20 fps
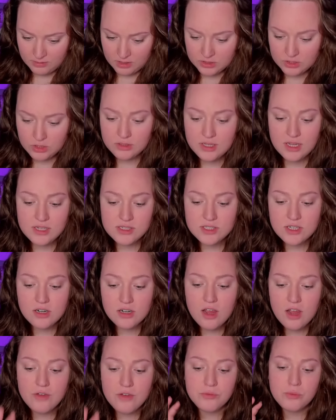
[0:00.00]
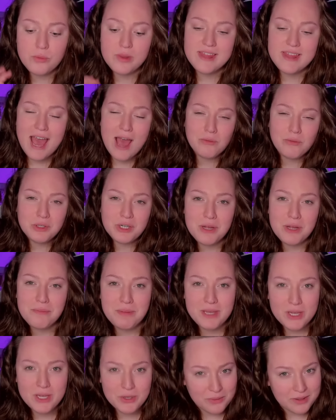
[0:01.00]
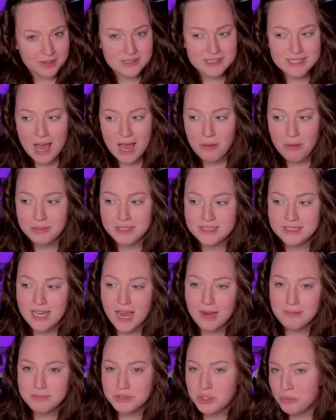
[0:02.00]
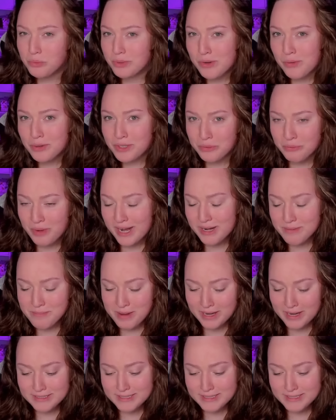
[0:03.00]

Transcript: So let's start off with our appearance. How many times are we going to randomize